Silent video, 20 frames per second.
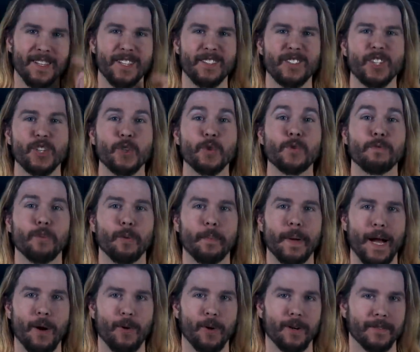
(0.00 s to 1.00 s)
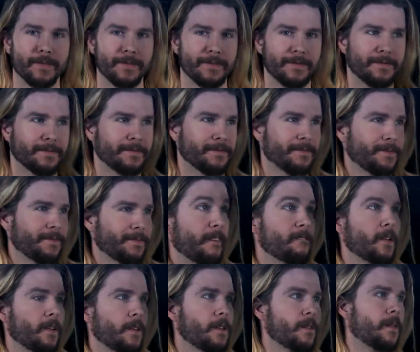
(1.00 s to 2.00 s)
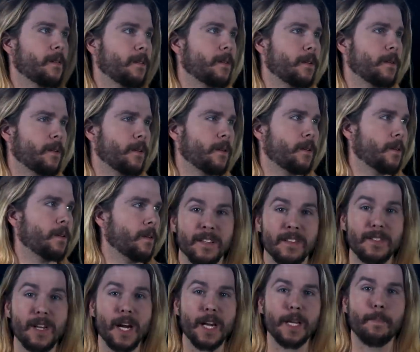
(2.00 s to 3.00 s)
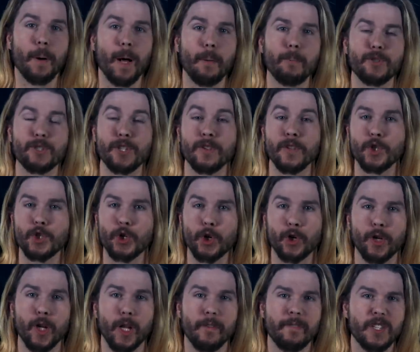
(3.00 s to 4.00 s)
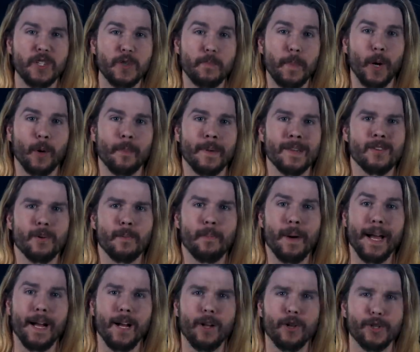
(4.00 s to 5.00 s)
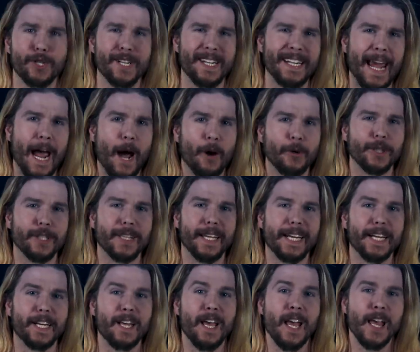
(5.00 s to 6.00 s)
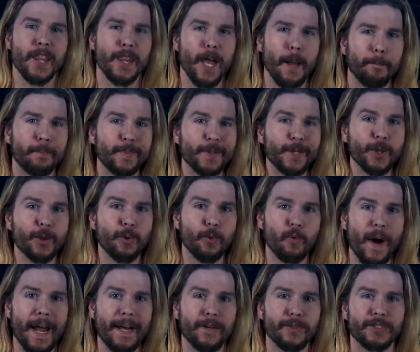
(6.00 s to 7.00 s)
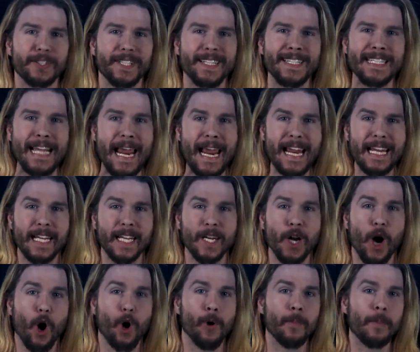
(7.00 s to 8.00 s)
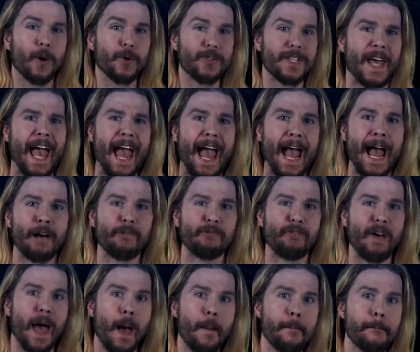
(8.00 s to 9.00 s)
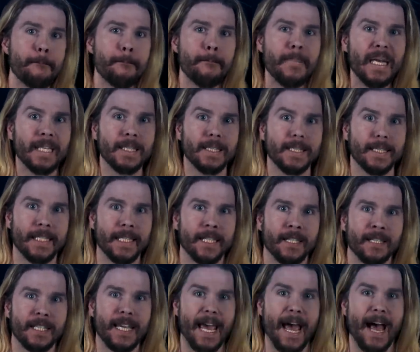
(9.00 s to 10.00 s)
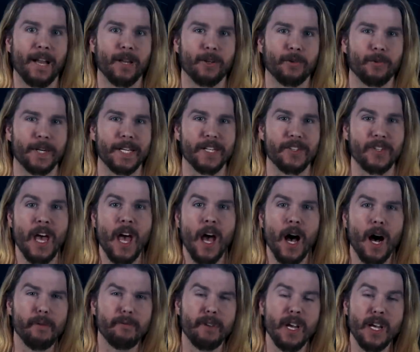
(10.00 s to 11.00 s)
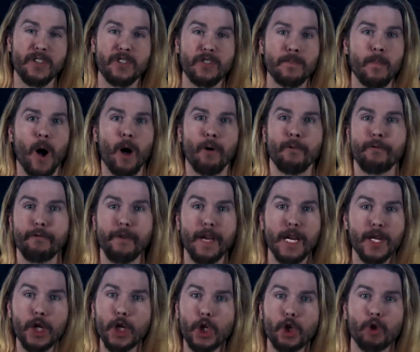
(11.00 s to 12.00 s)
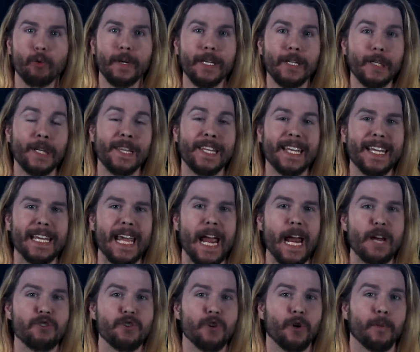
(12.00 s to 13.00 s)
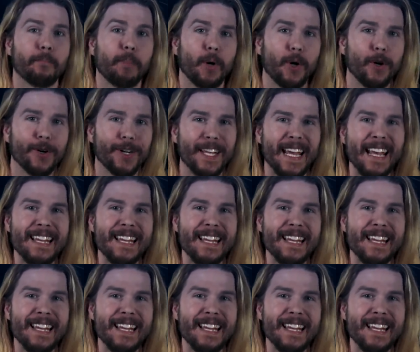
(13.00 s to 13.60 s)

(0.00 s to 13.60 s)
It's a useful power. In 2010, a study published in the Journal of Experimental Biology calculated that blue whales can take in almost 500,000 calories of small fish, krill, and the occasional bird